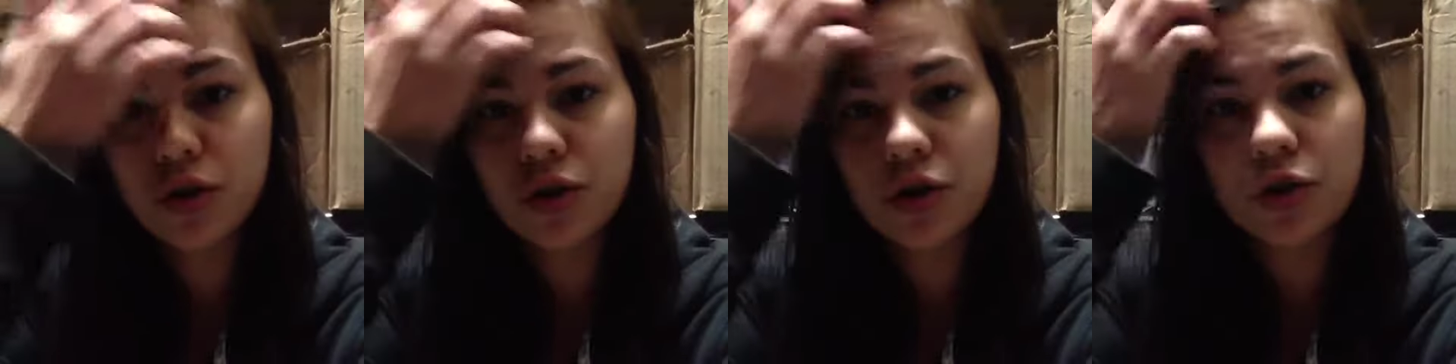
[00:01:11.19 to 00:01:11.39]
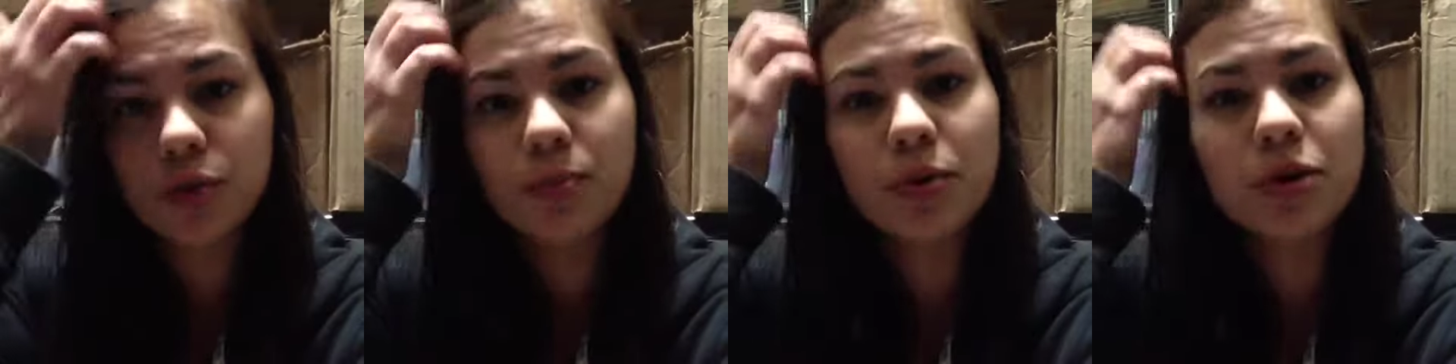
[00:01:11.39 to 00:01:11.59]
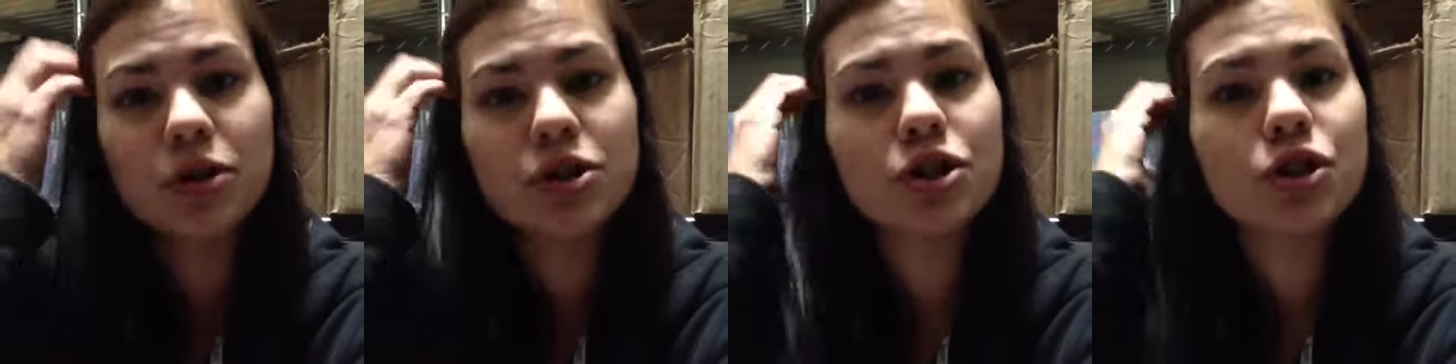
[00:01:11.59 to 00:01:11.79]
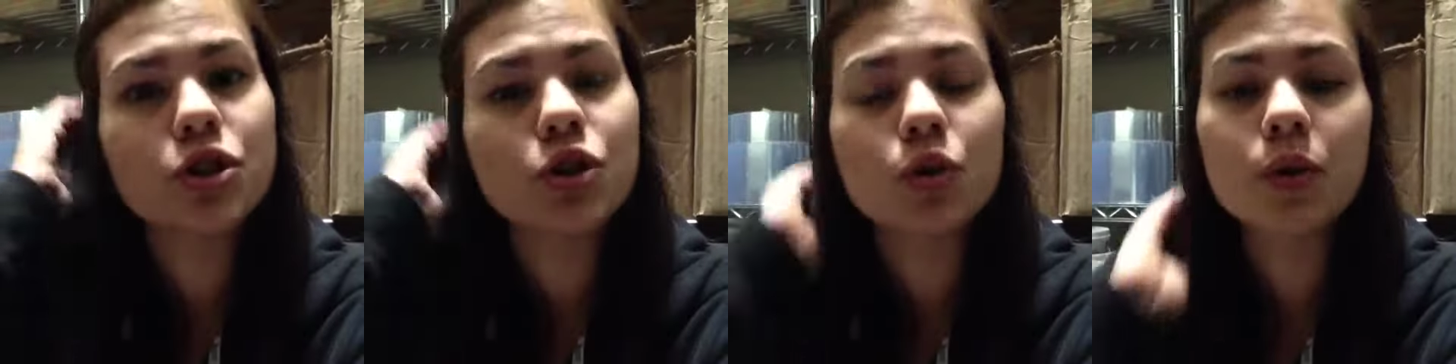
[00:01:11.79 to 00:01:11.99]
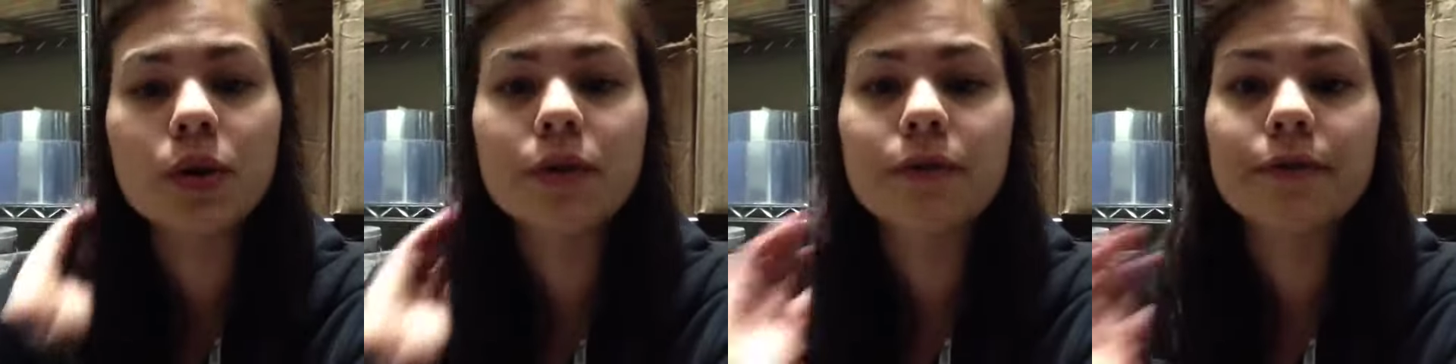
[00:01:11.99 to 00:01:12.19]
you put
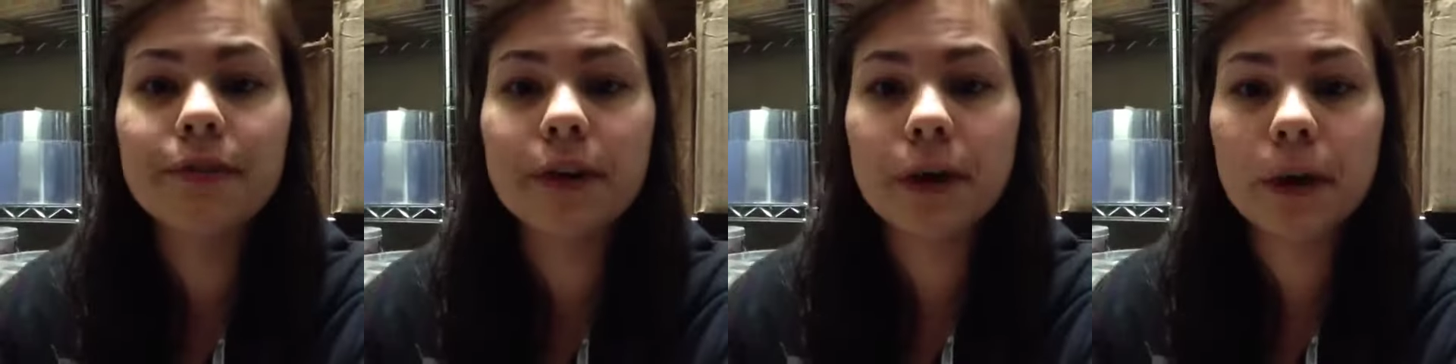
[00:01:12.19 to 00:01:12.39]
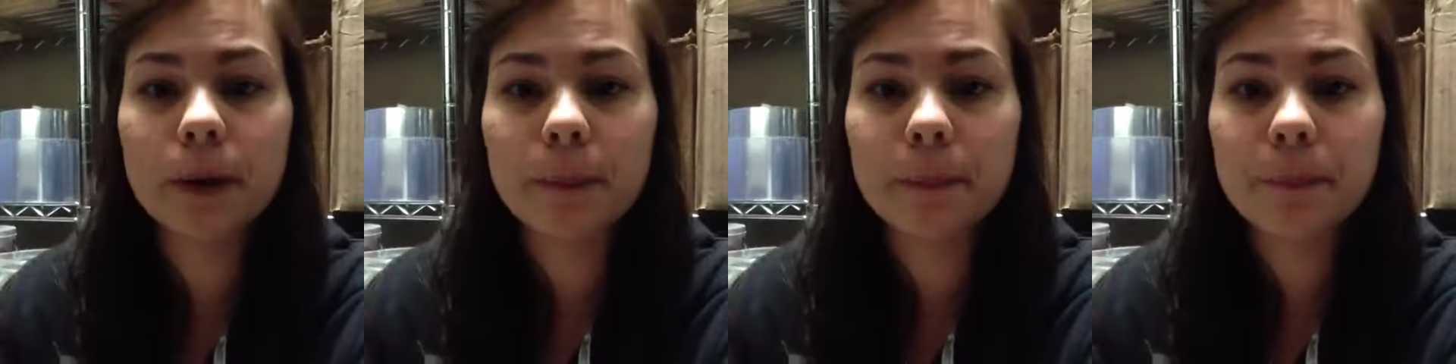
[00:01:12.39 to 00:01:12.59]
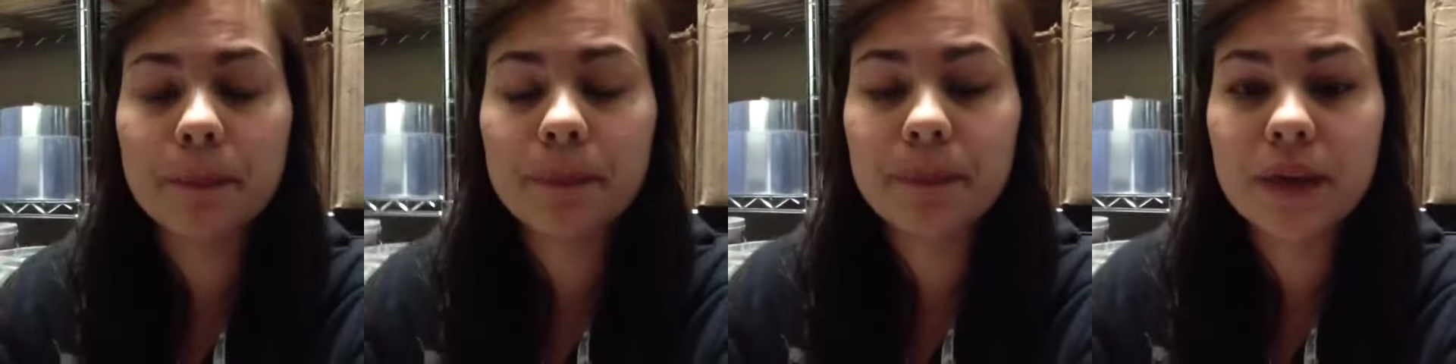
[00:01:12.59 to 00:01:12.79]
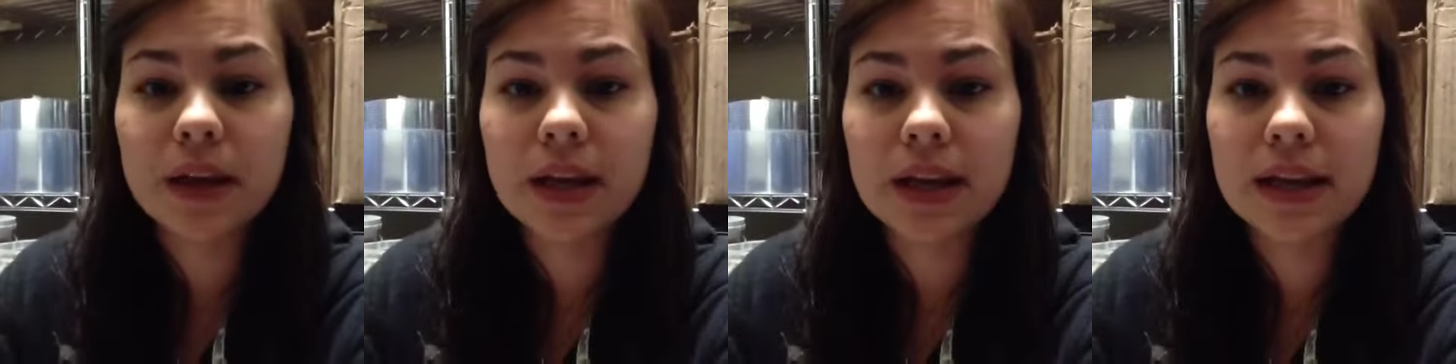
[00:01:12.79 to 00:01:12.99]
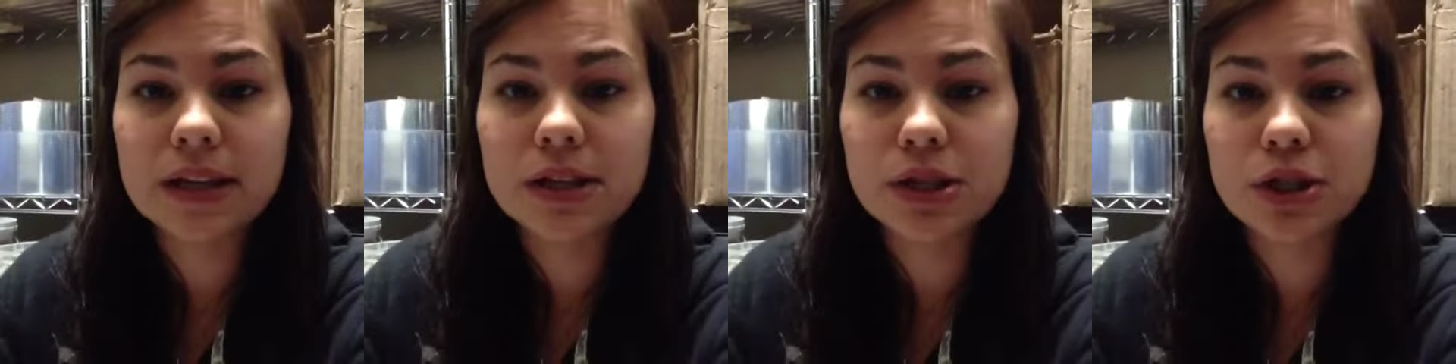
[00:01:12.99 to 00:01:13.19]
your film
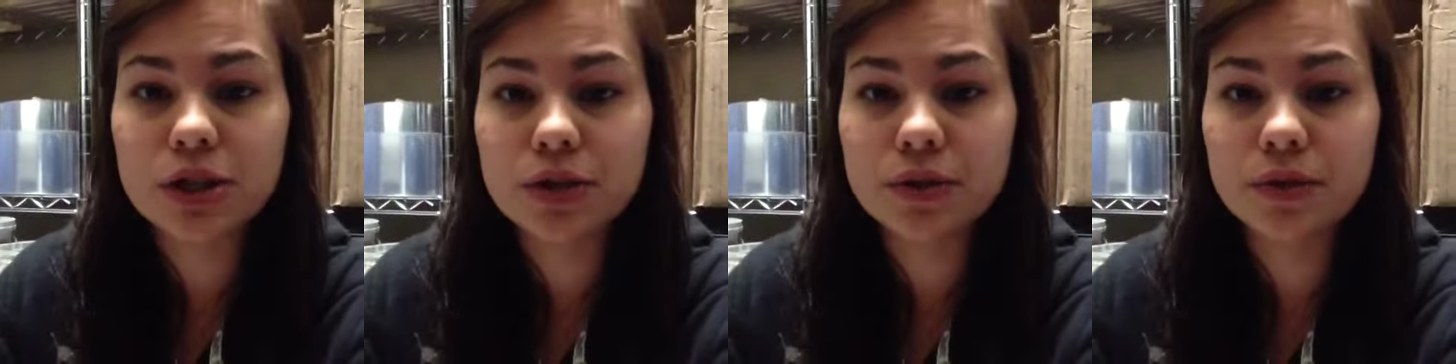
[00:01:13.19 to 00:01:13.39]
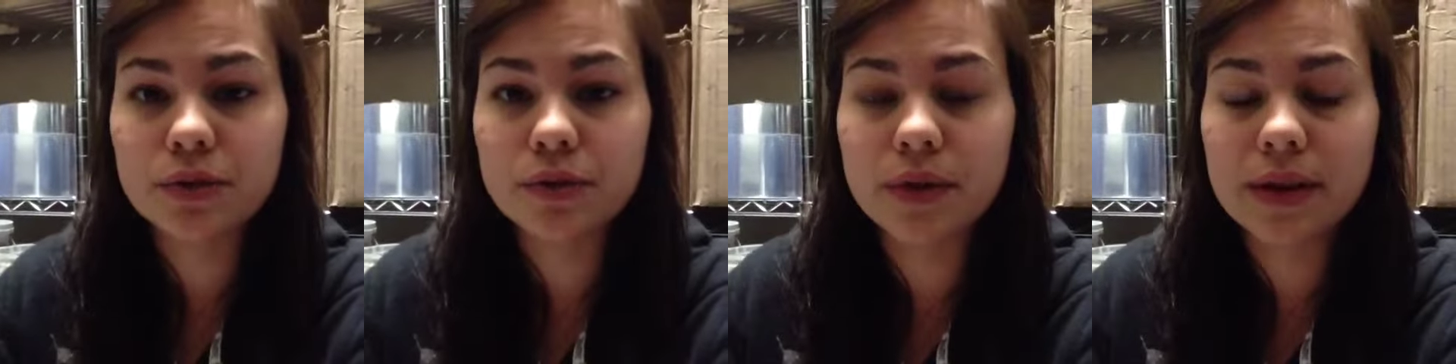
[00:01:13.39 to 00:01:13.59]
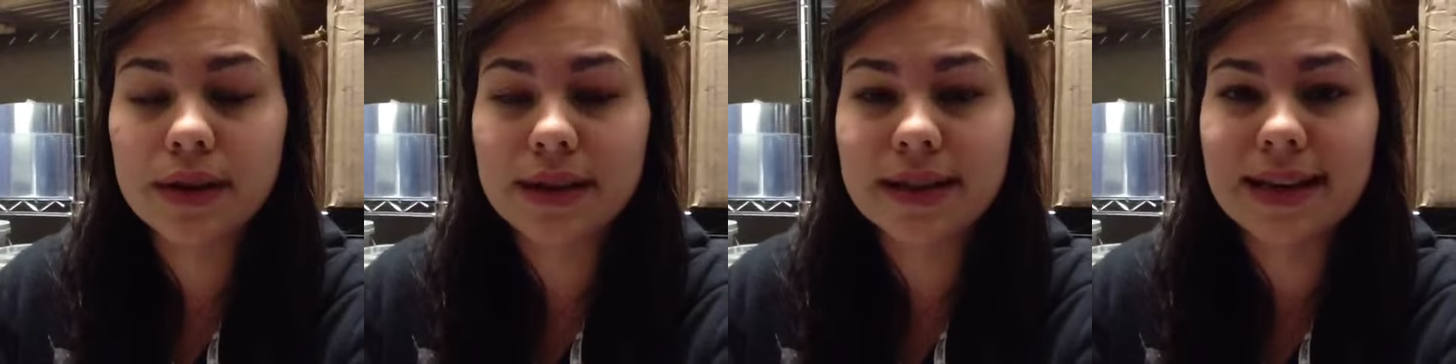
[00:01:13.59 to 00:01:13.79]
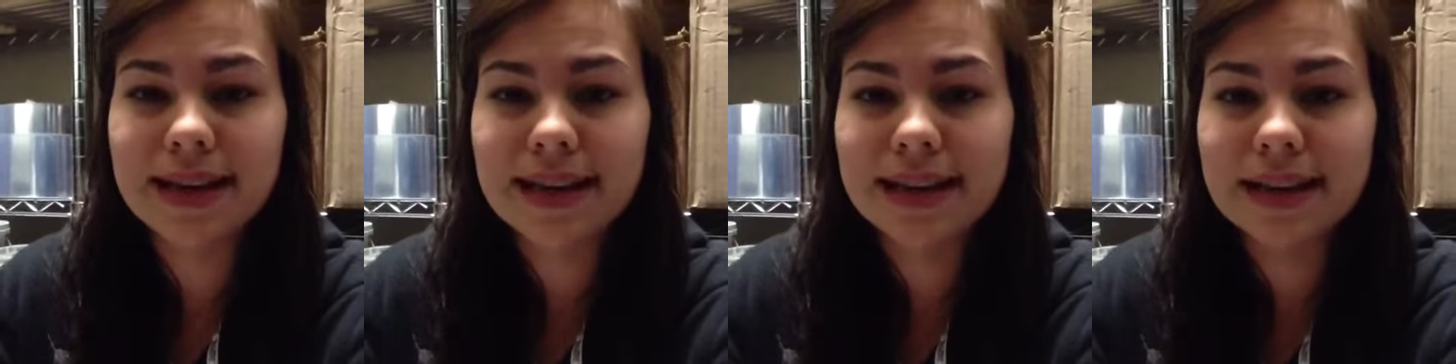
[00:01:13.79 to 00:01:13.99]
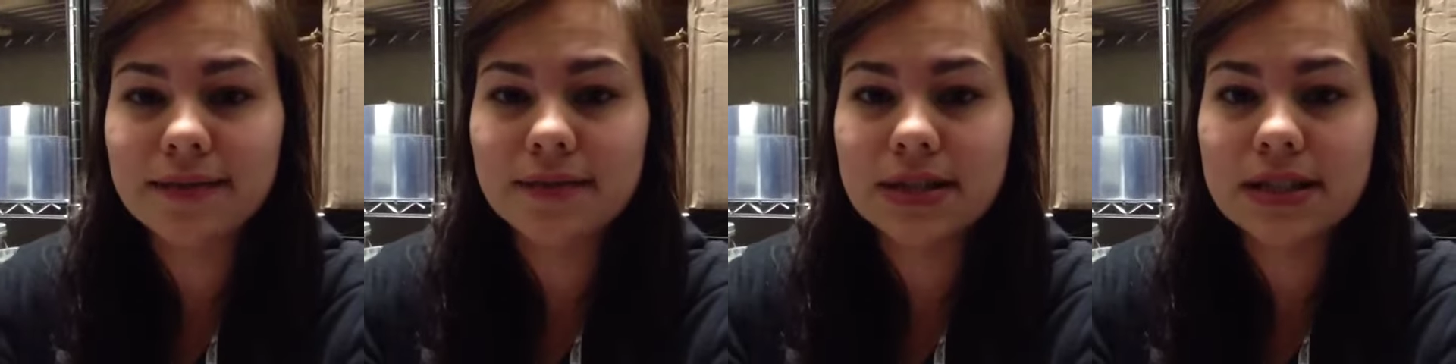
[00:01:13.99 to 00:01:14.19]
into the
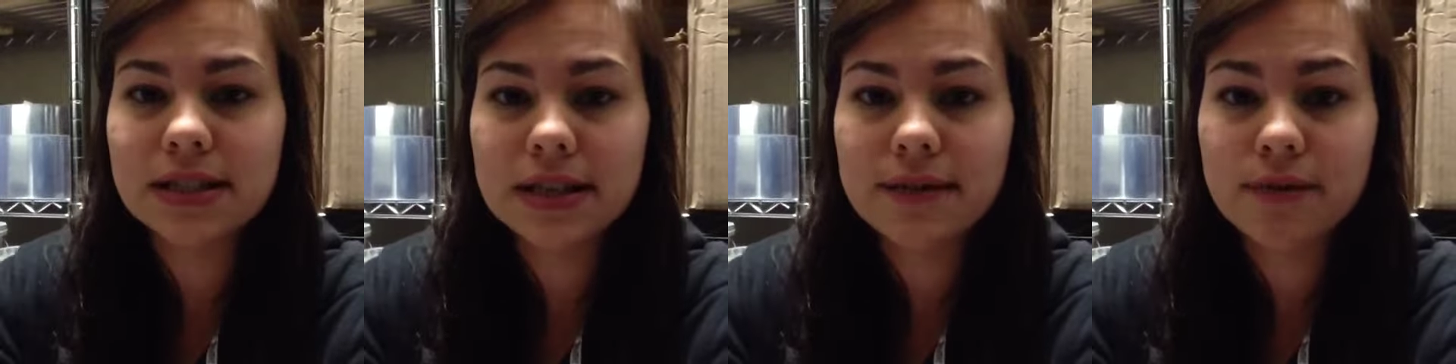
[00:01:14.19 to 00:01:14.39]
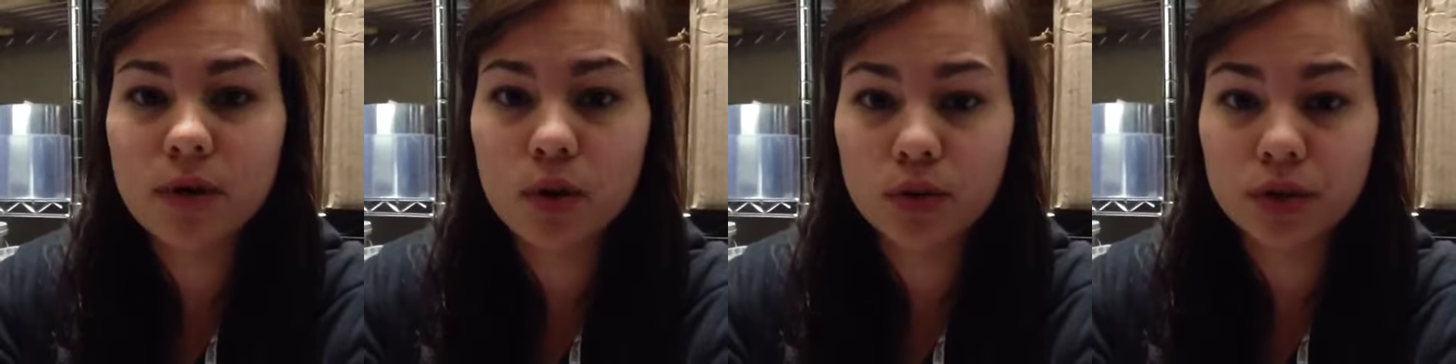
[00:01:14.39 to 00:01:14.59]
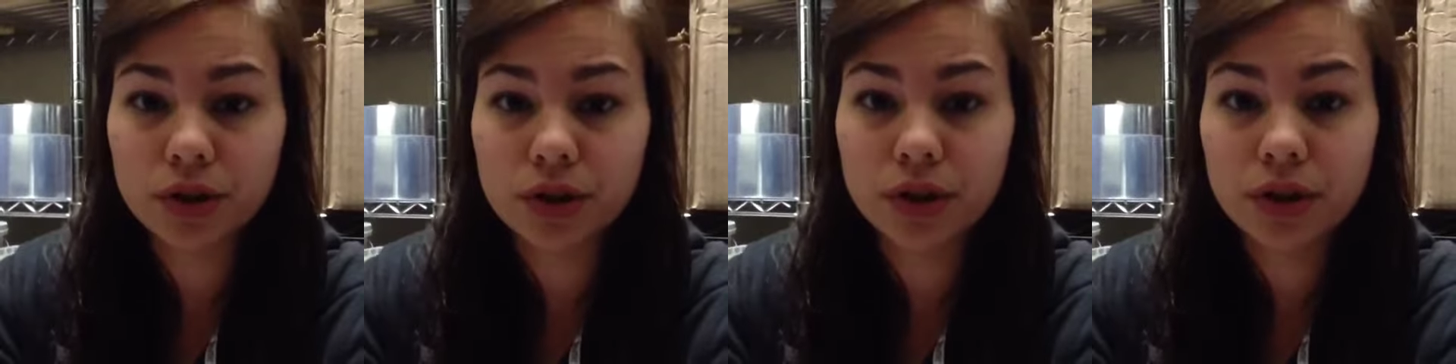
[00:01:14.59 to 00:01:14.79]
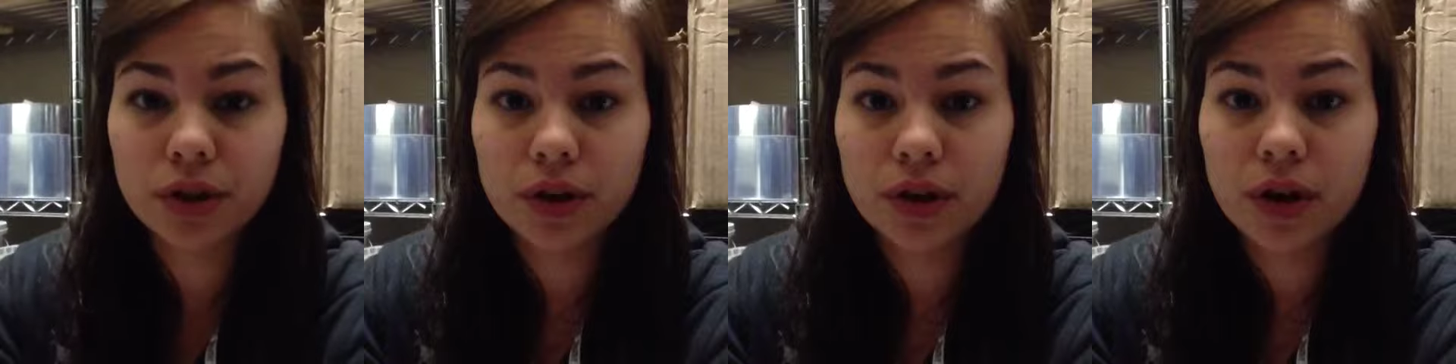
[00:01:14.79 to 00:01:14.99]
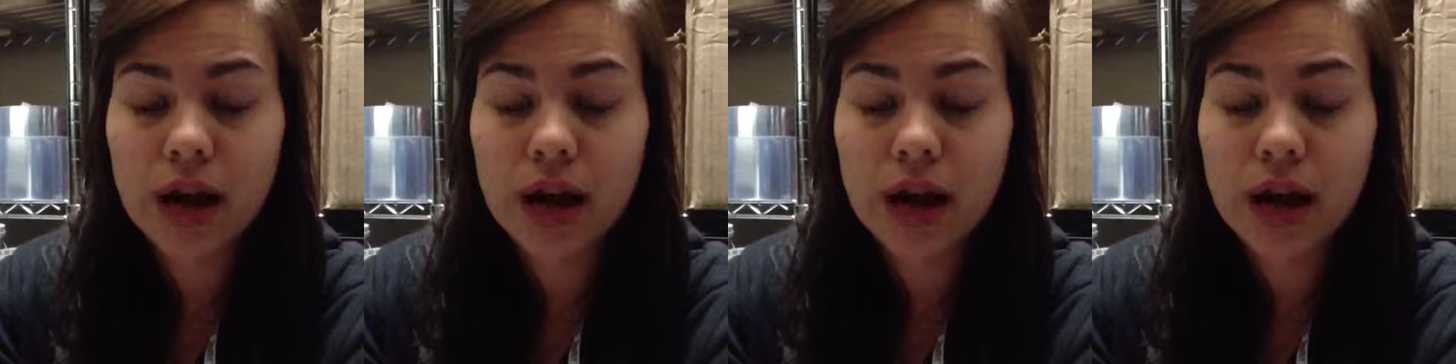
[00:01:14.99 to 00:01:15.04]
negative sleeve holder